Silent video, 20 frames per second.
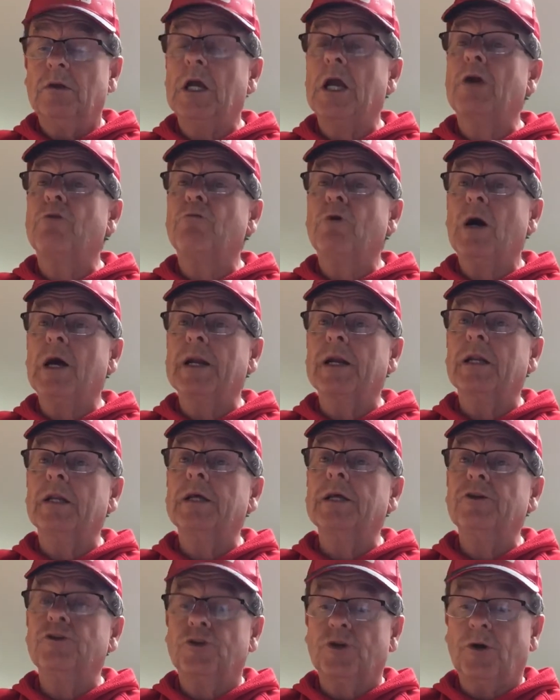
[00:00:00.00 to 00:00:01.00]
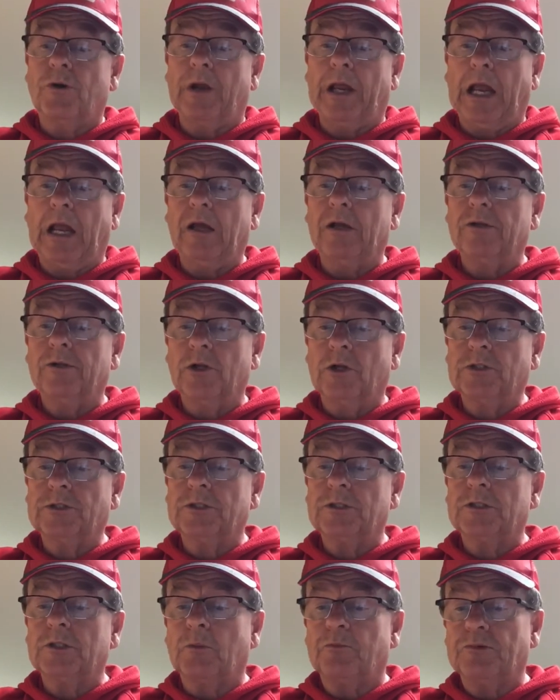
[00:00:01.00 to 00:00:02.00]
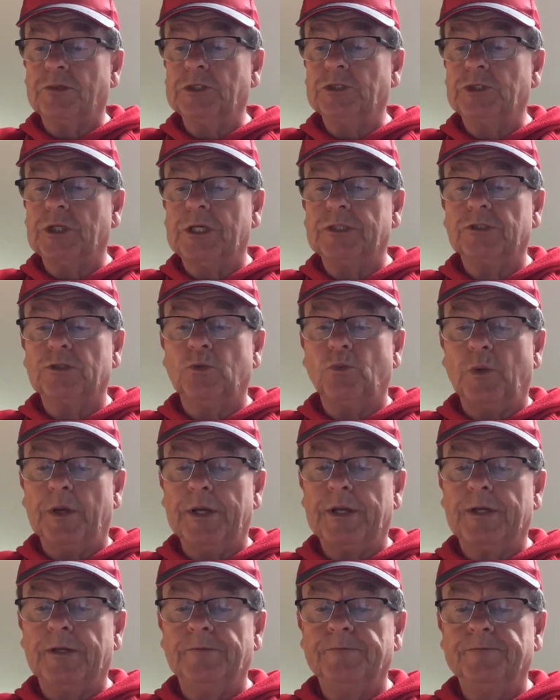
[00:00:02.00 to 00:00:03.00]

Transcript: ironically during Nurses Appreciation Week.